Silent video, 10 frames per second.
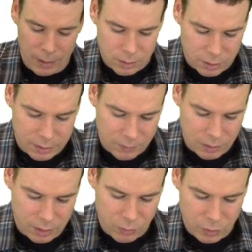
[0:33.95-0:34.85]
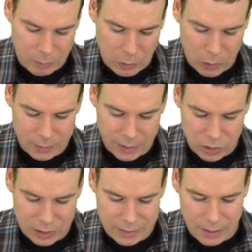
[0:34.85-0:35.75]
So let's have a look at what the problem is
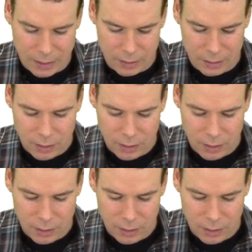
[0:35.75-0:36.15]
actually saying.